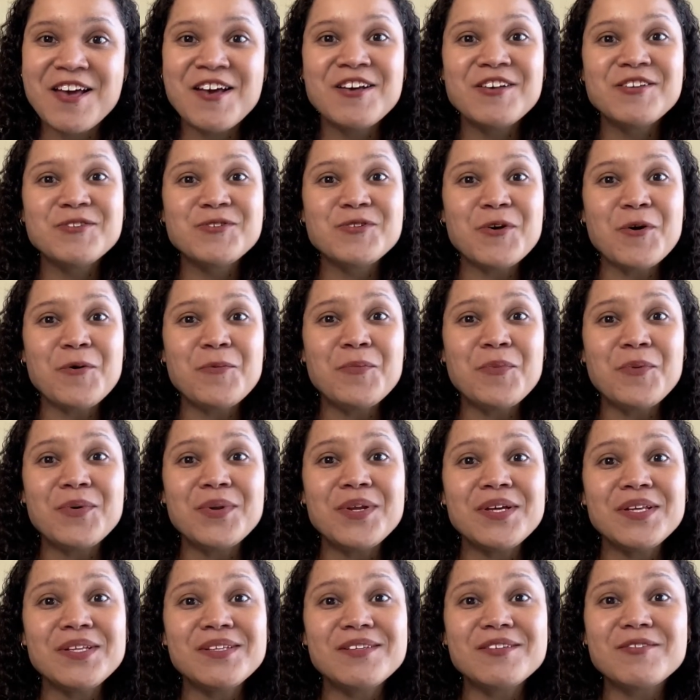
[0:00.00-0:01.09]
So
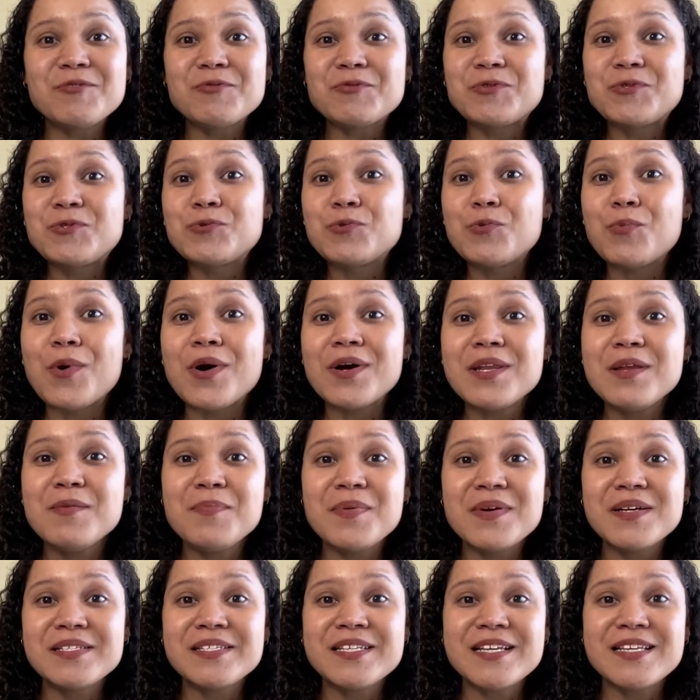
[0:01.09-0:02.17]
putting those
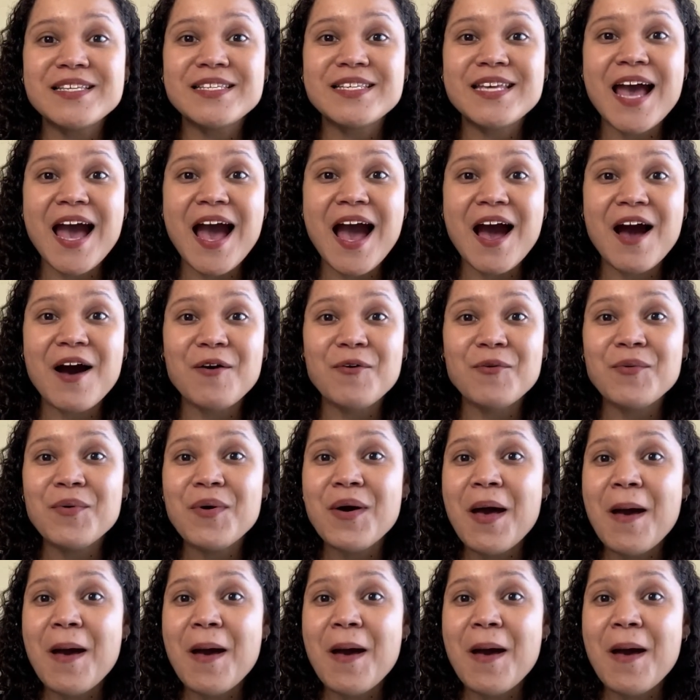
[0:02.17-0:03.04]
20% down